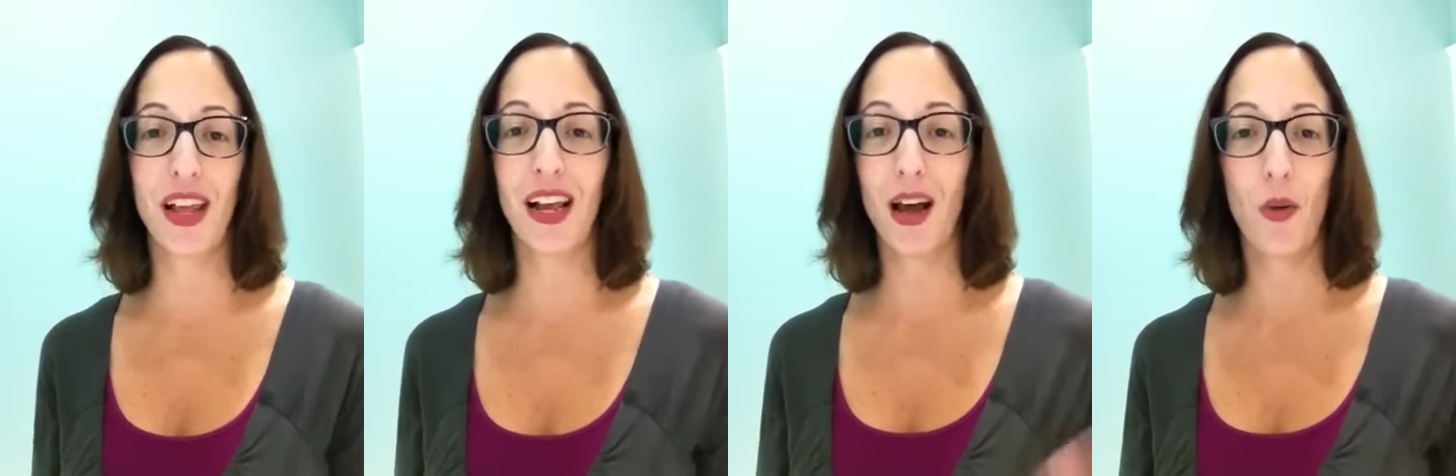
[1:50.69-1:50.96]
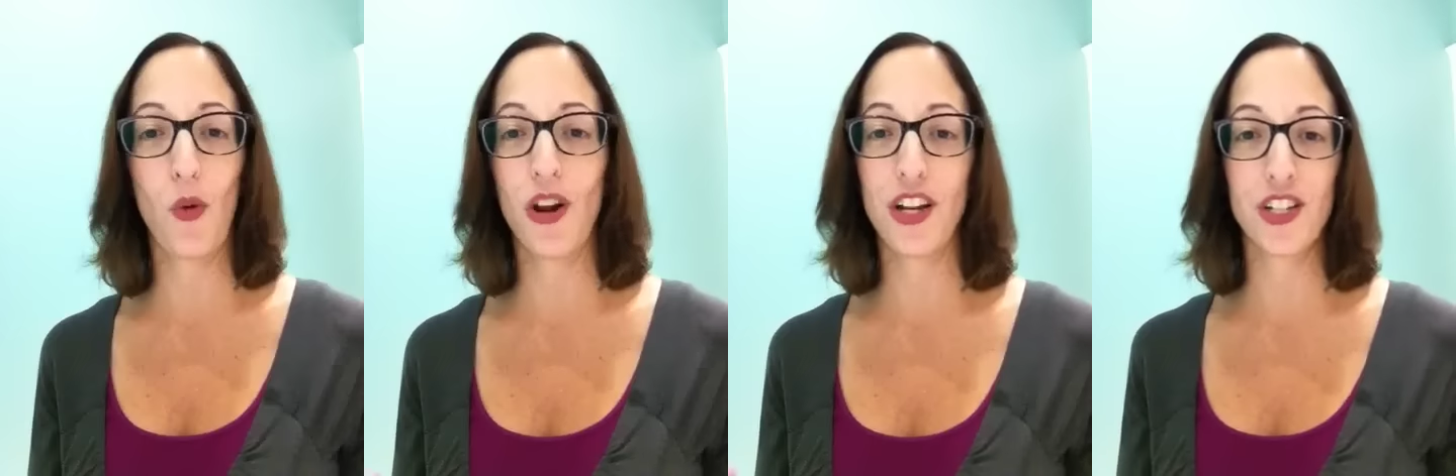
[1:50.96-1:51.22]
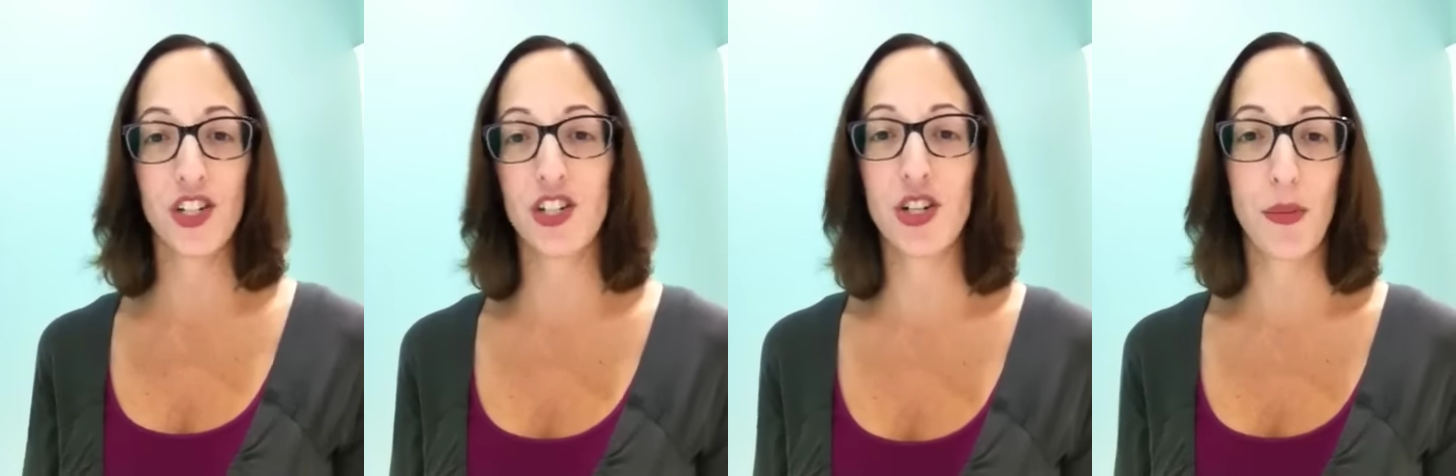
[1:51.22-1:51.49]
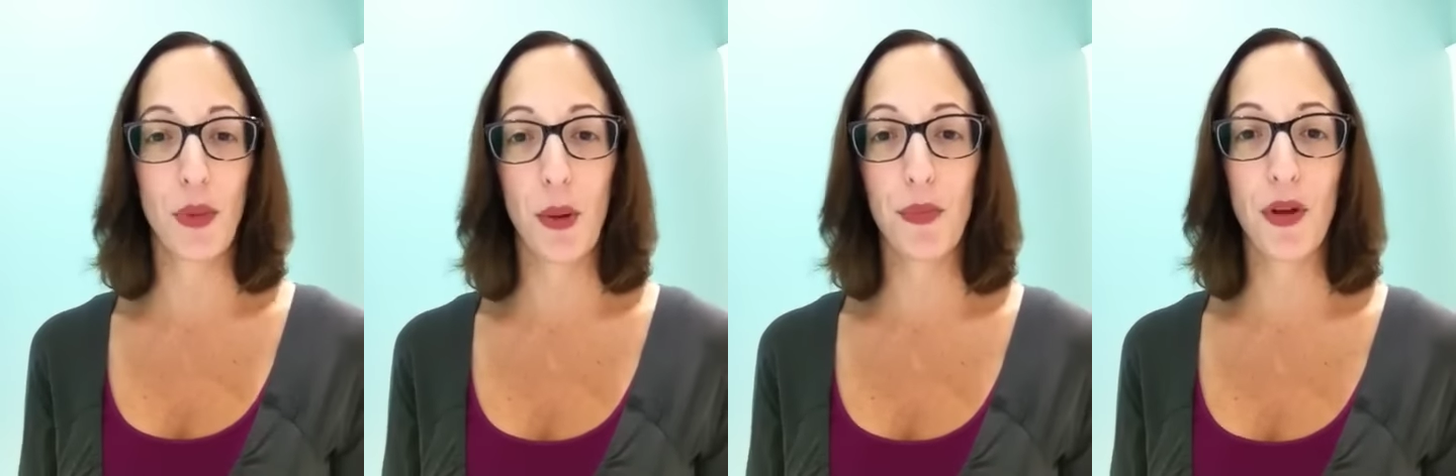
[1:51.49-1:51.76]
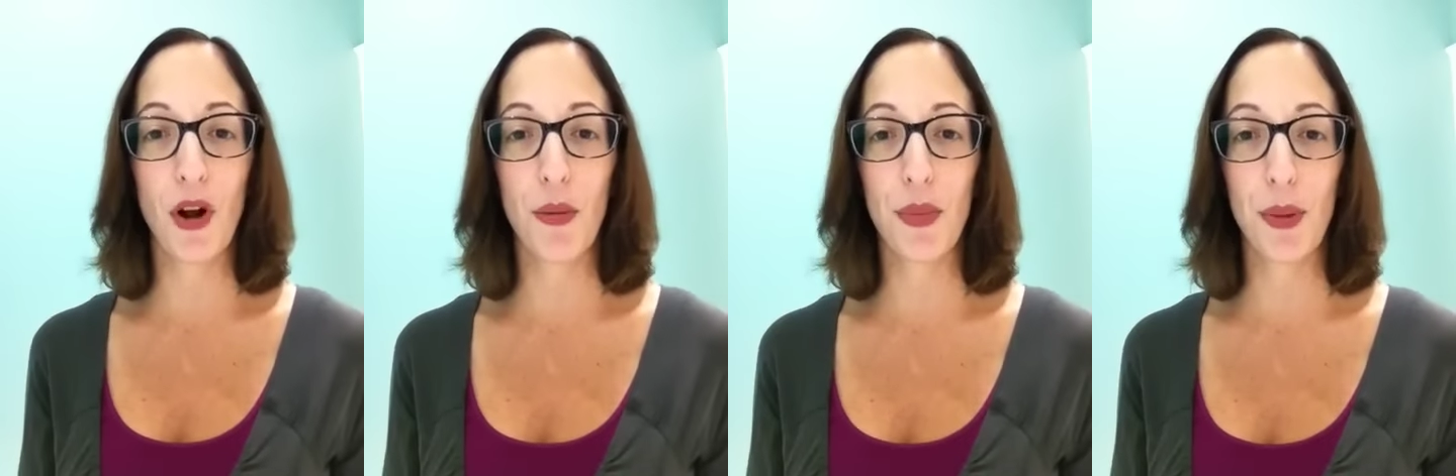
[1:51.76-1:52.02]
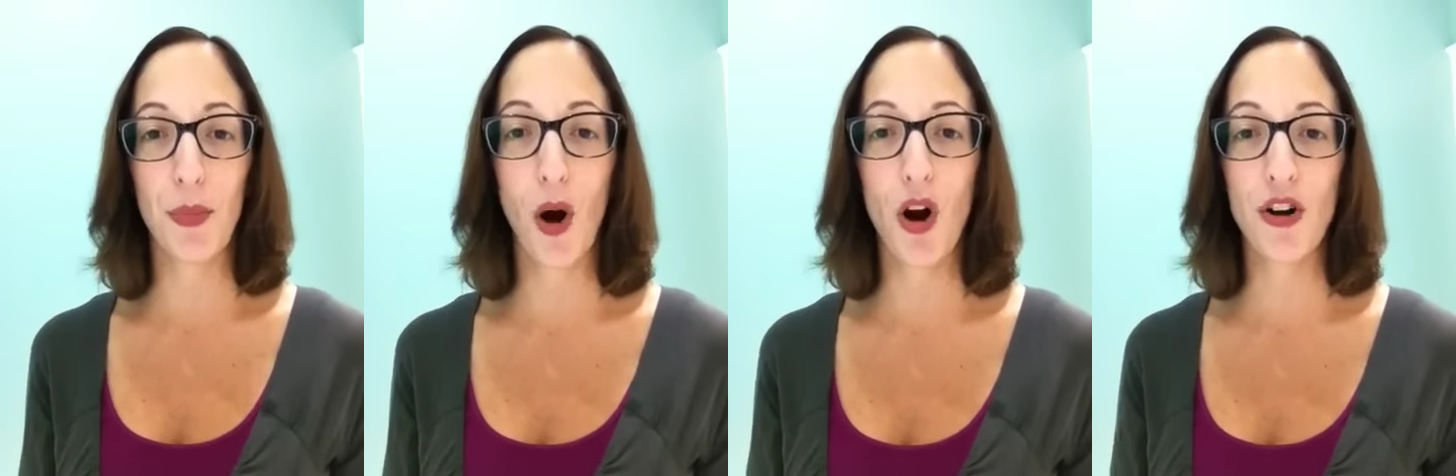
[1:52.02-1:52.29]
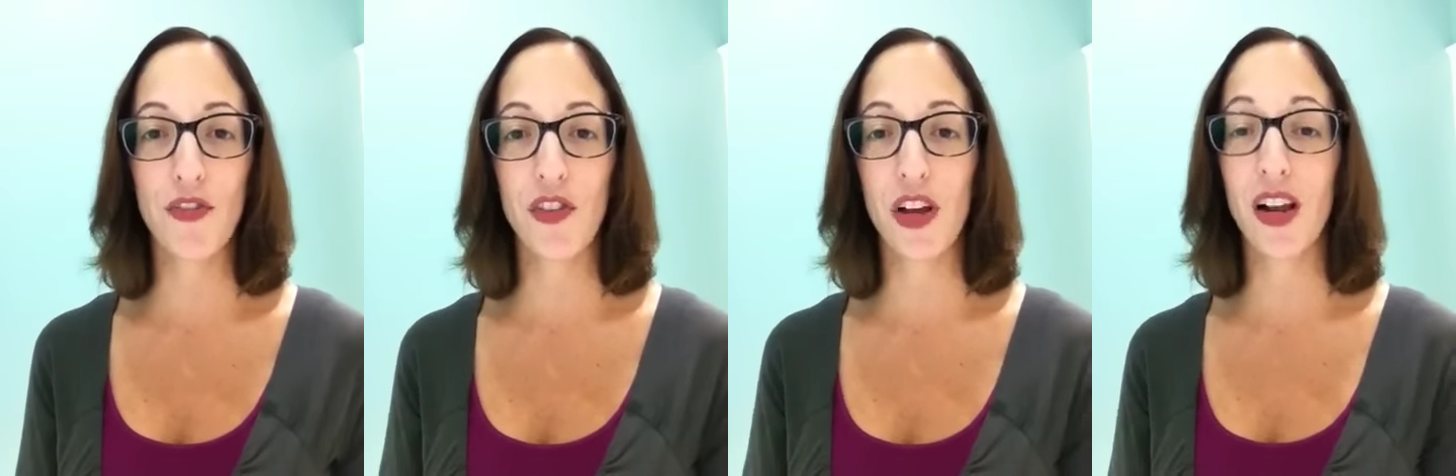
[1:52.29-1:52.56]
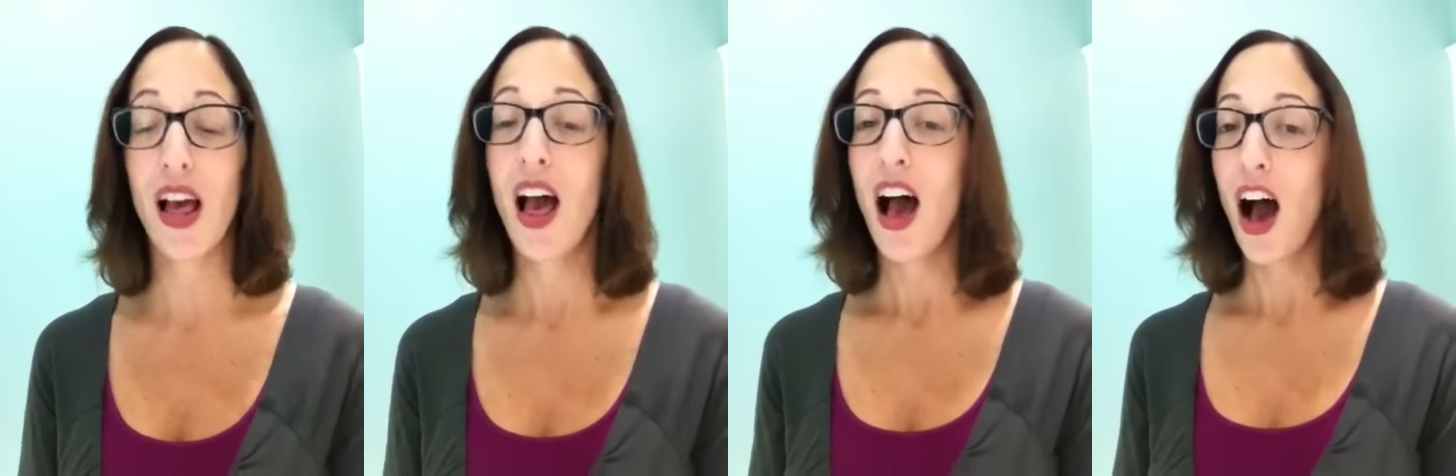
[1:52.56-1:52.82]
Like, I wanted to jump up there and be part of it.